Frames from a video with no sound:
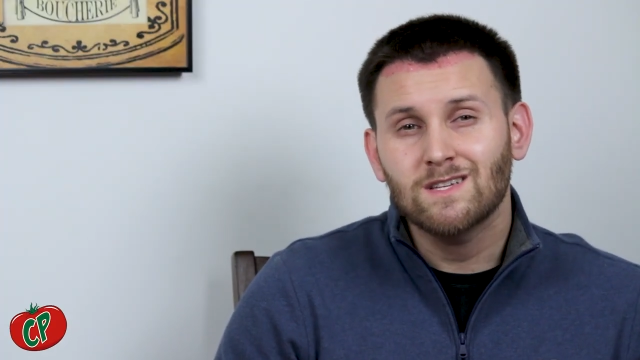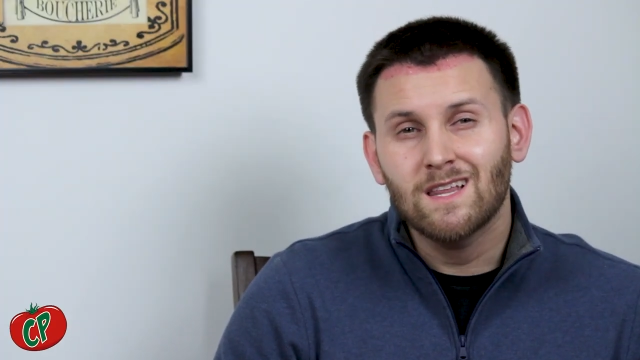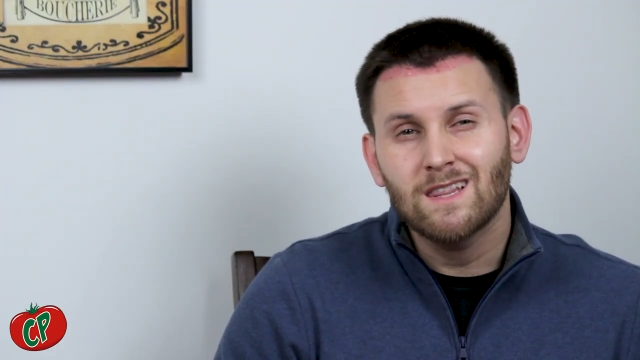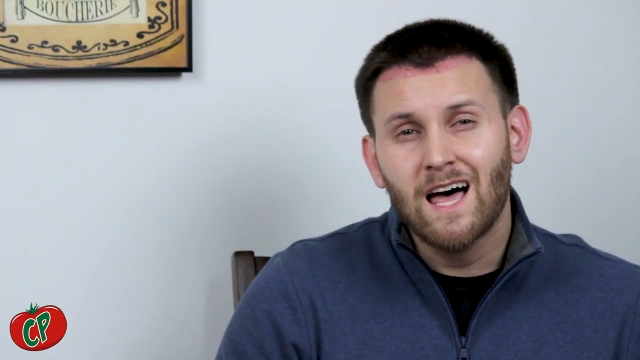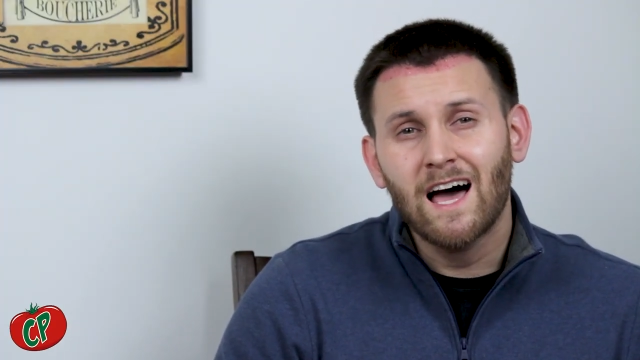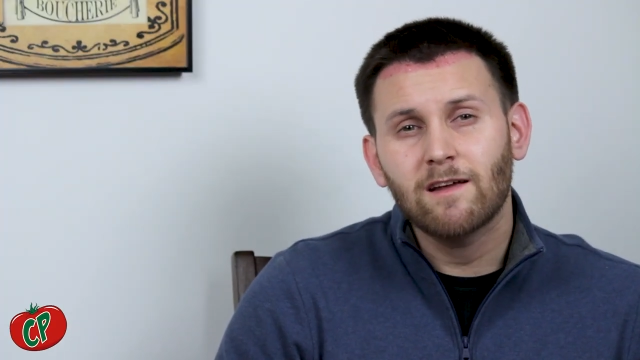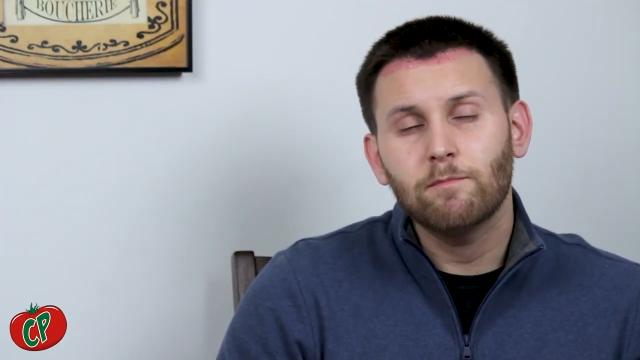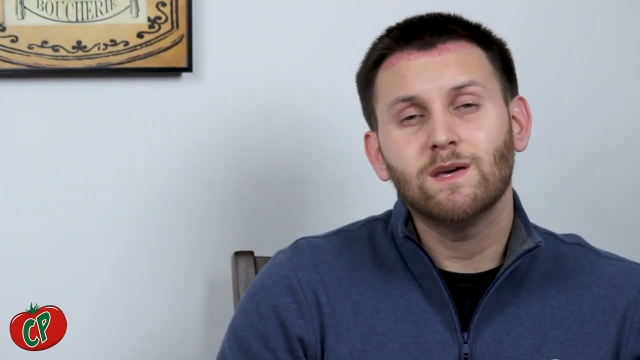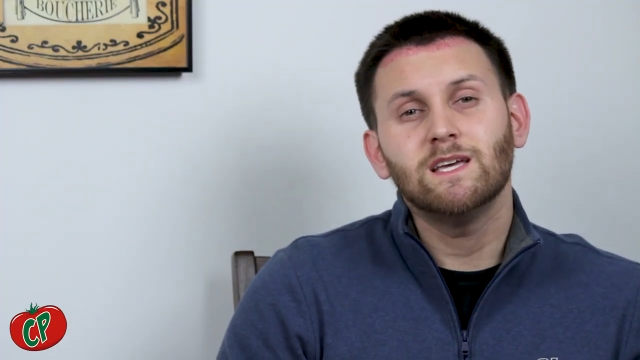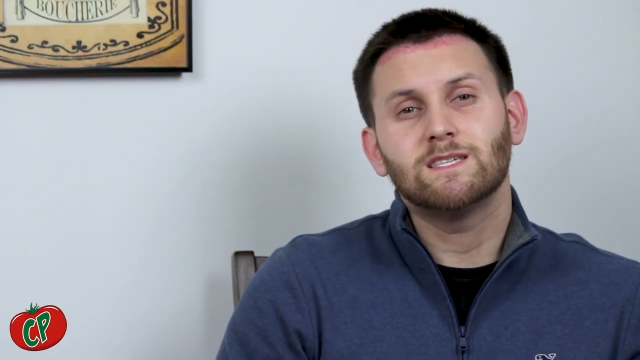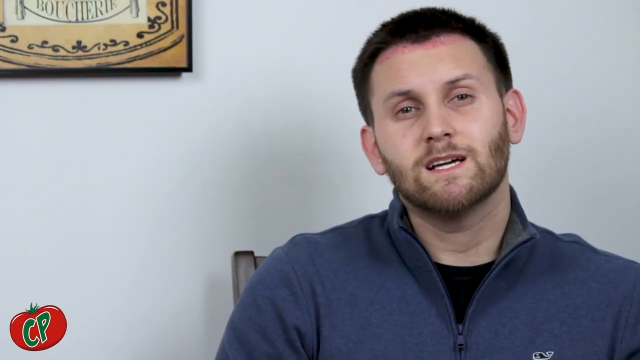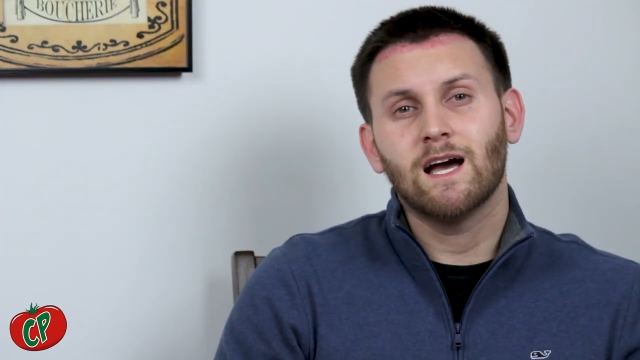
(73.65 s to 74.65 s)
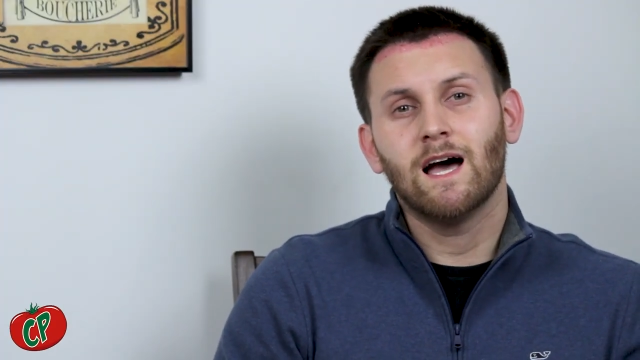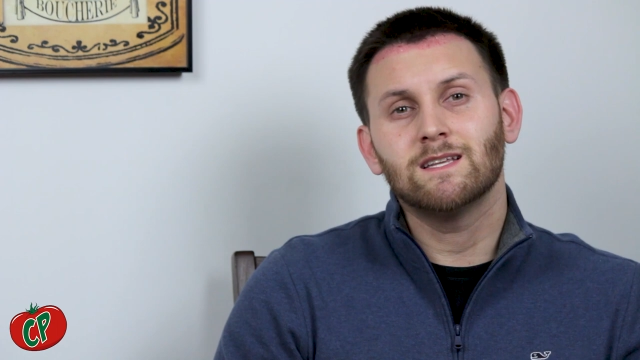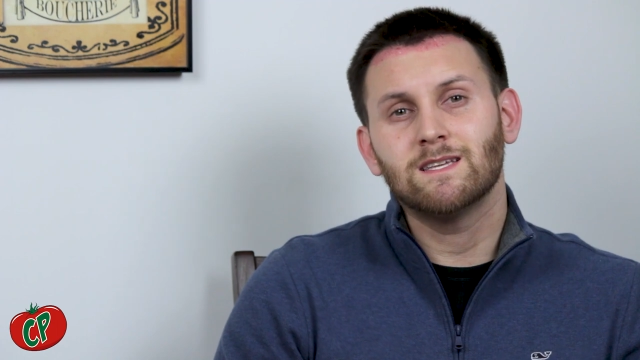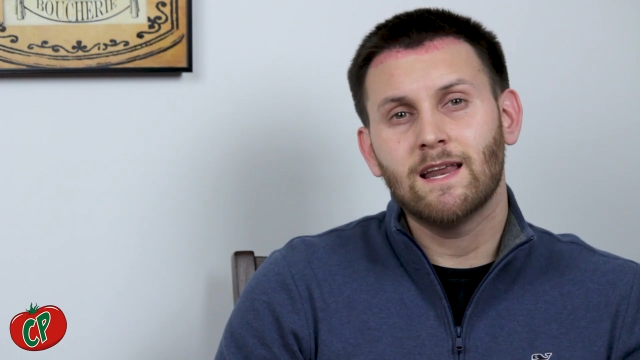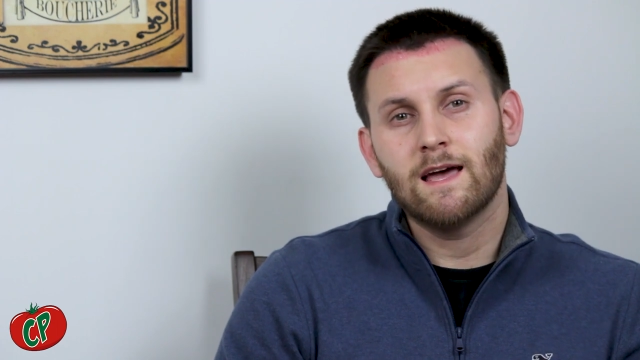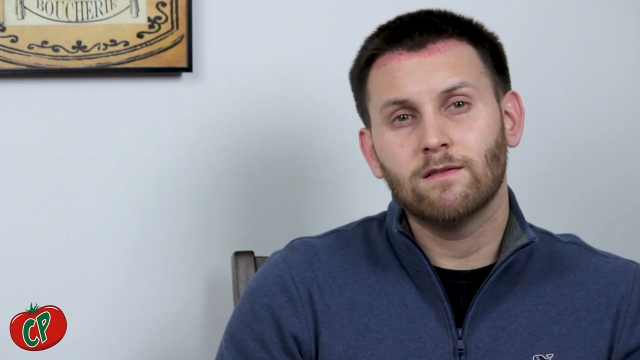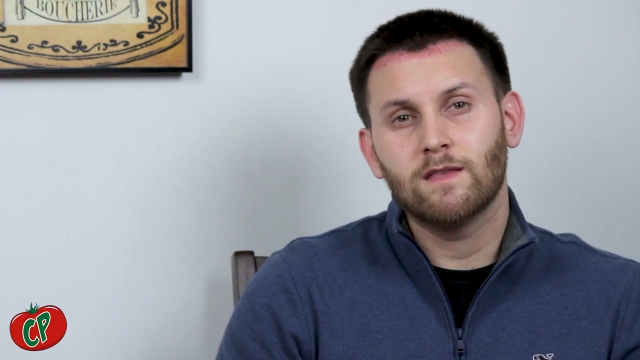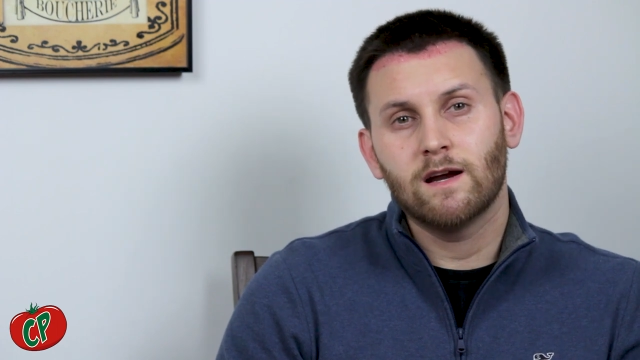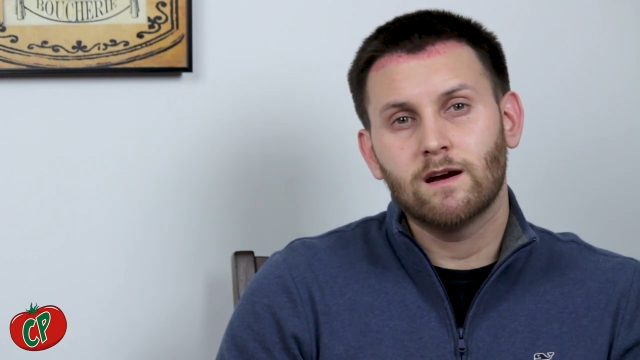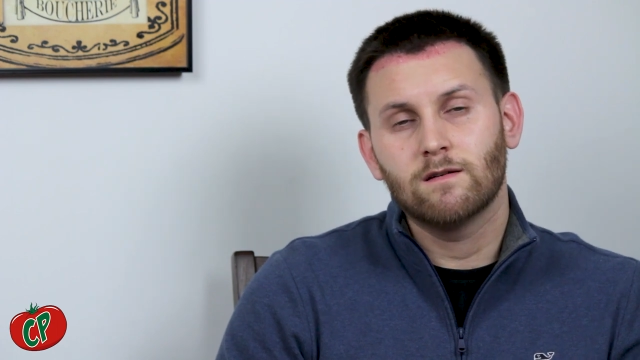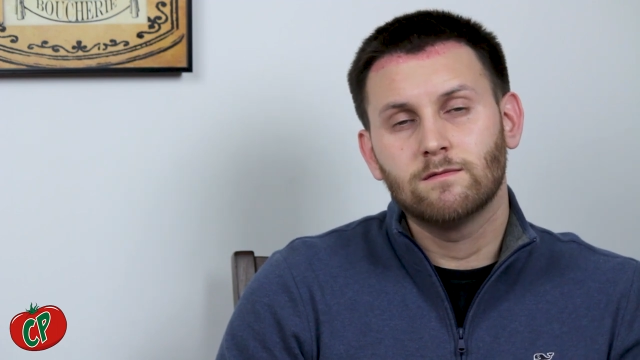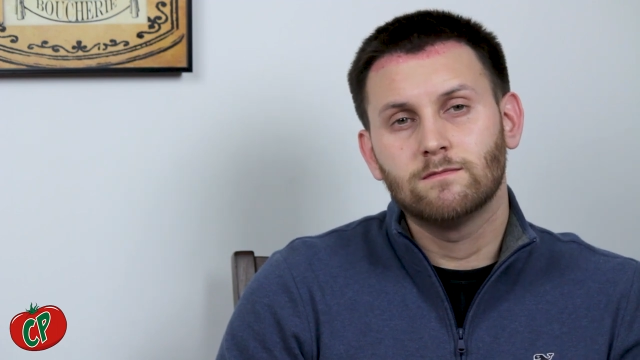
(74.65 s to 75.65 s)
a lot of pizza content out
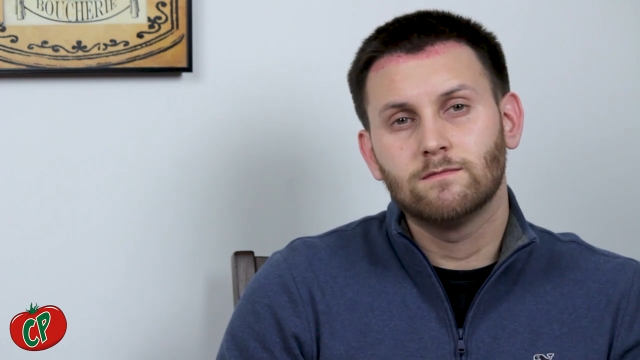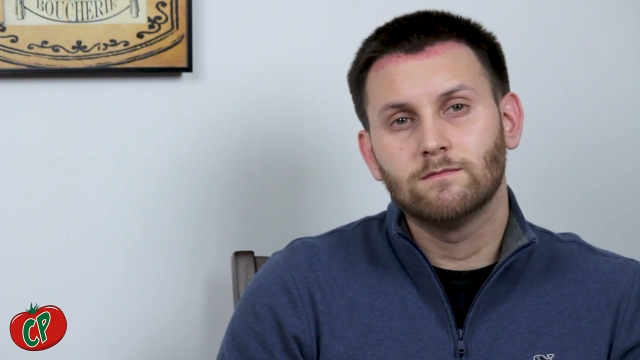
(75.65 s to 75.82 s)
there,